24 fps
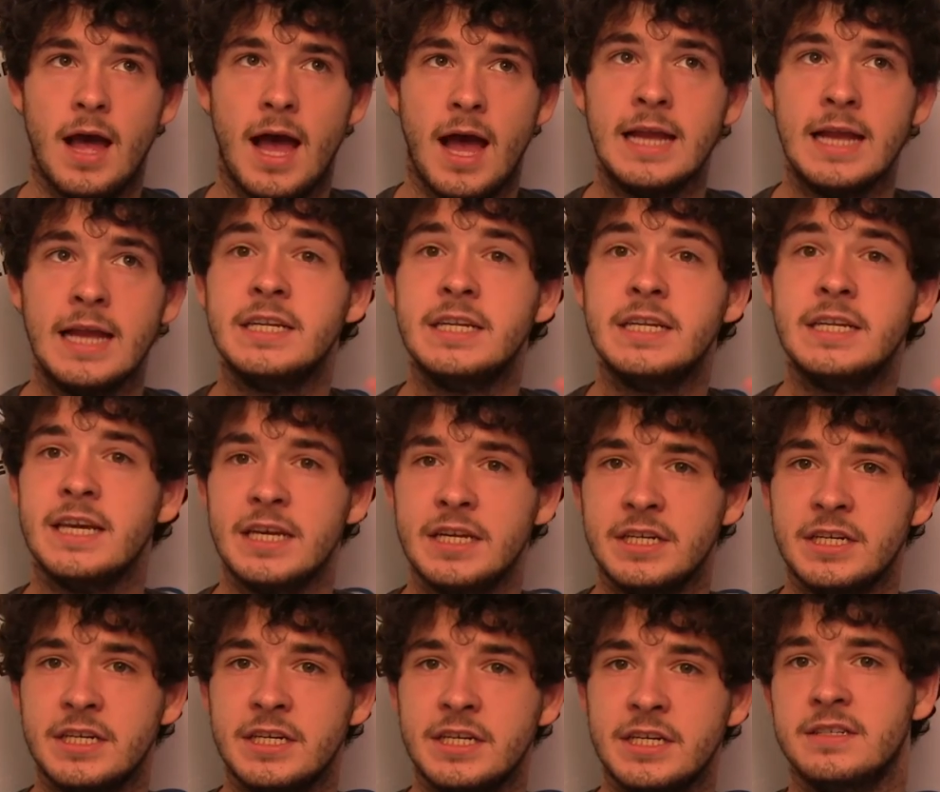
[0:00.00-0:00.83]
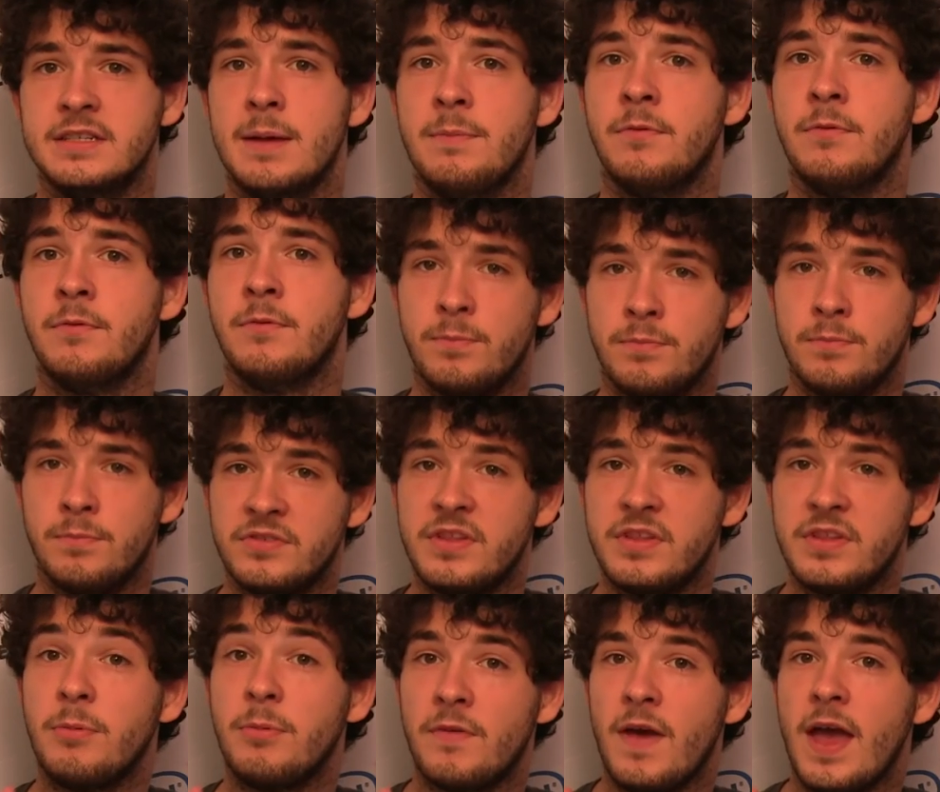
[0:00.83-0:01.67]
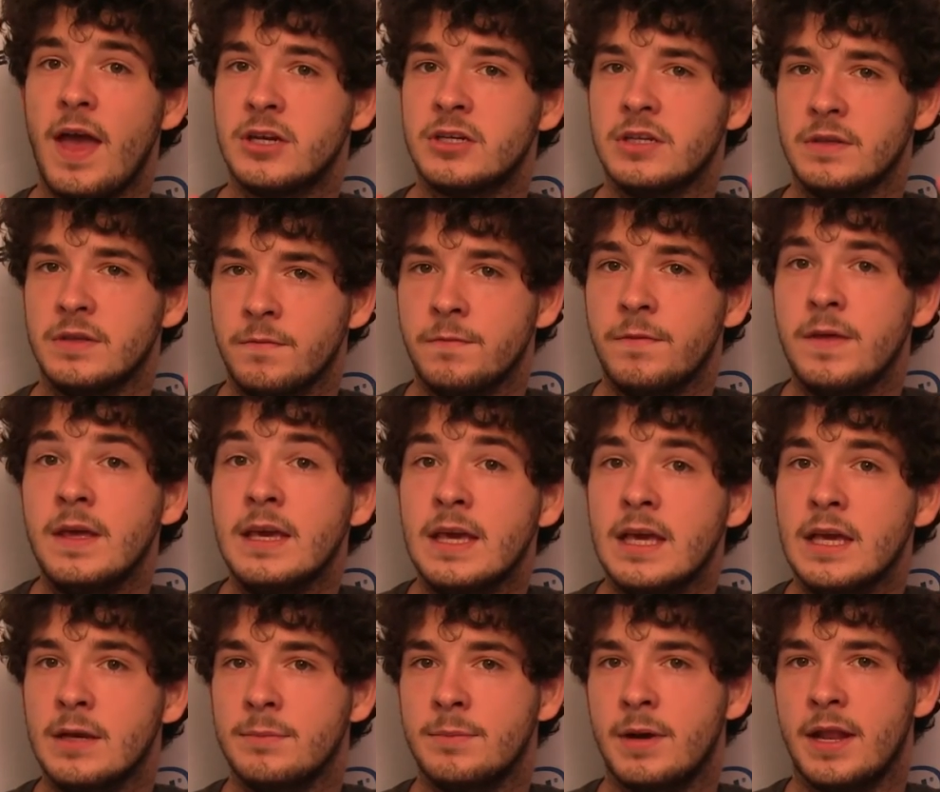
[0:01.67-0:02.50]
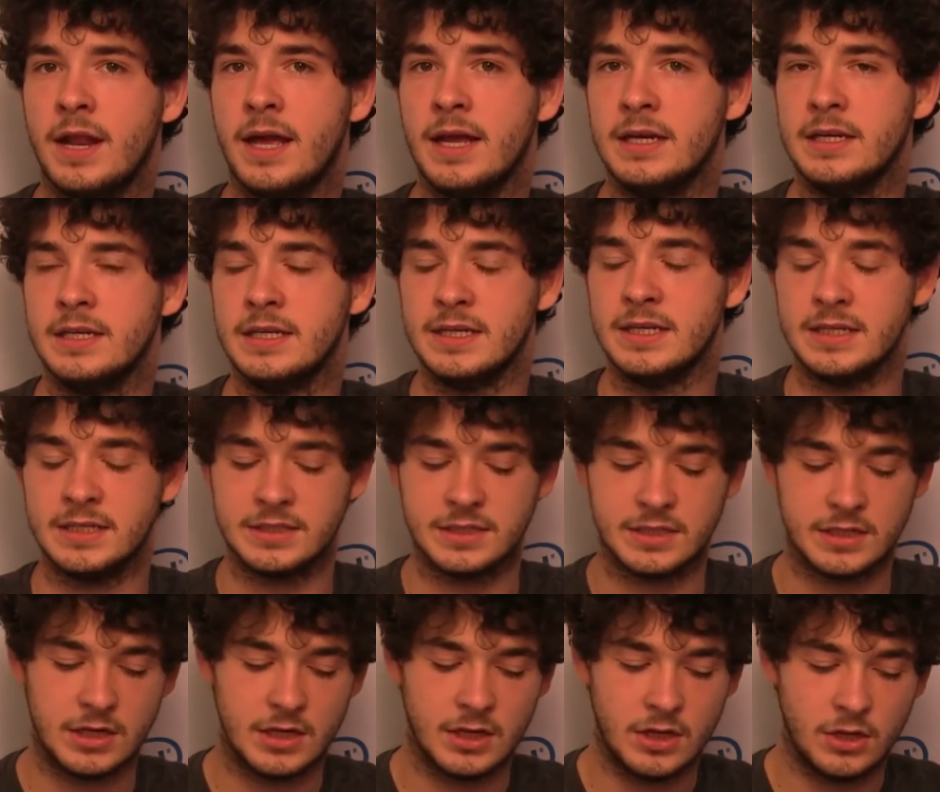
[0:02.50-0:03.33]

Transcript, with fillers: ideation step, or the step of actually thinking about ideas,